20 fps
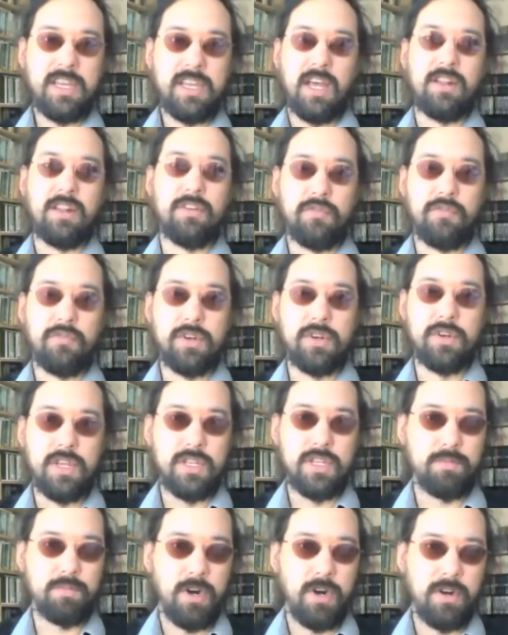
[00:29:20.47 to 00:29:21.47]

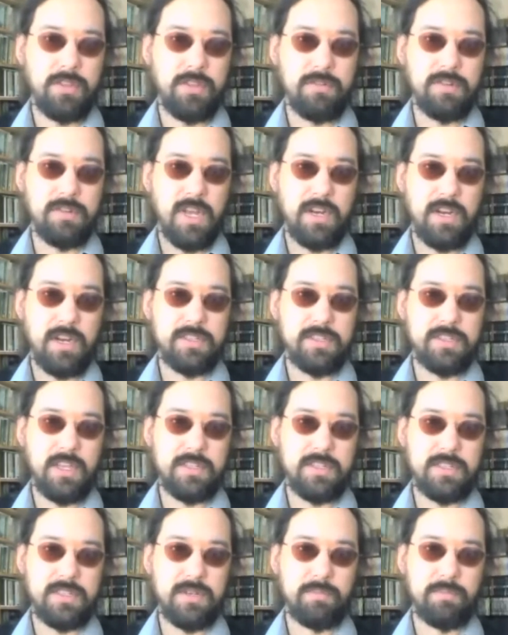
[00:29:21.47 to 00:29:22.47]
California, as part of the United
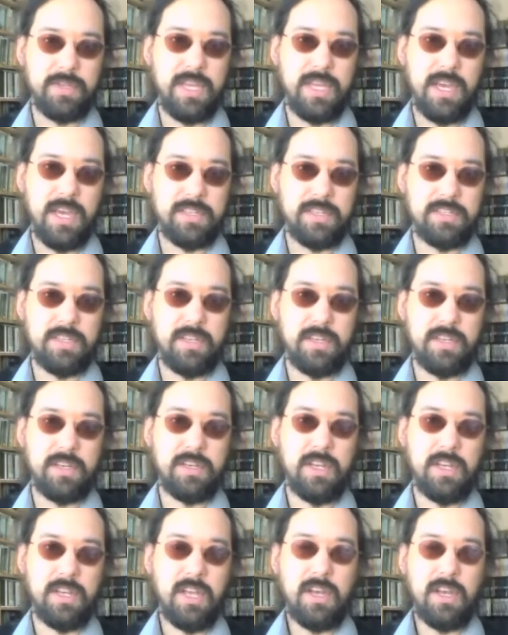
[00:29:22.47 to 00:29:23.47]
States, simply has
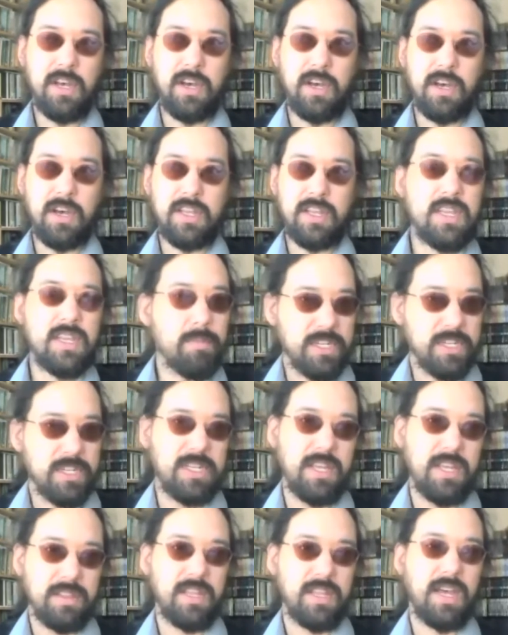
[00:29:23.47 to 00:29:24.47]
to
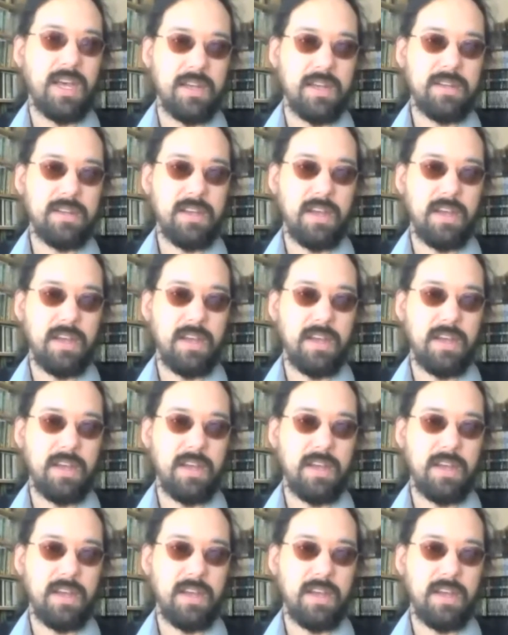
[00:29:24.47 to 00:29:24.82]
imitate that.